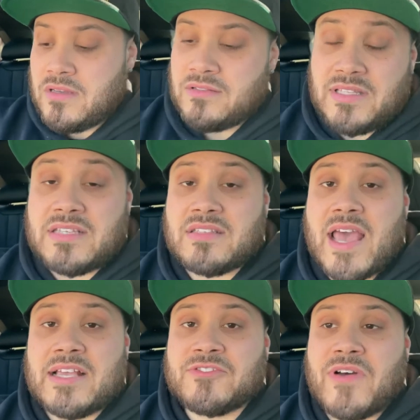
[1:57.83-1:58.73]
this
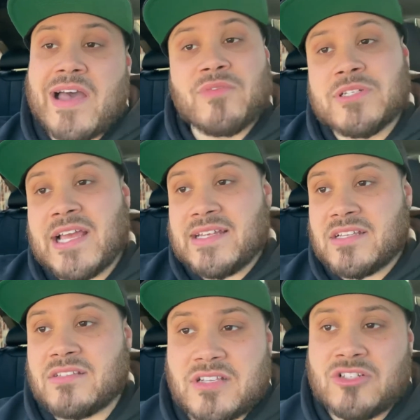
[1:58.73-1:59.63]
X5, which I
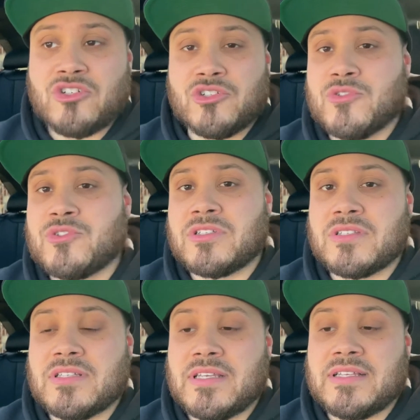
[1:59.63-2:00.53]
just introduced to
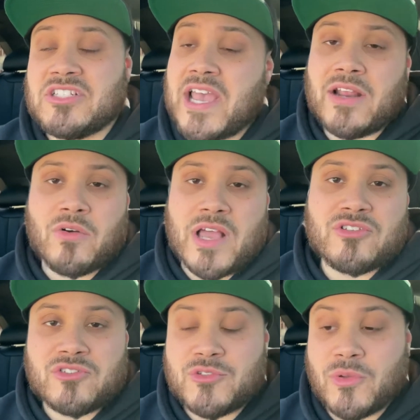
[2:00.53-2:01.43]
the channel not
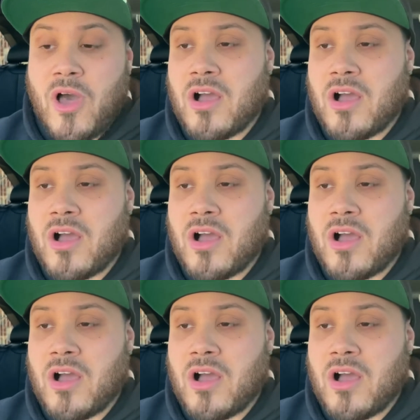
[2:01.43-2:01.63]
too long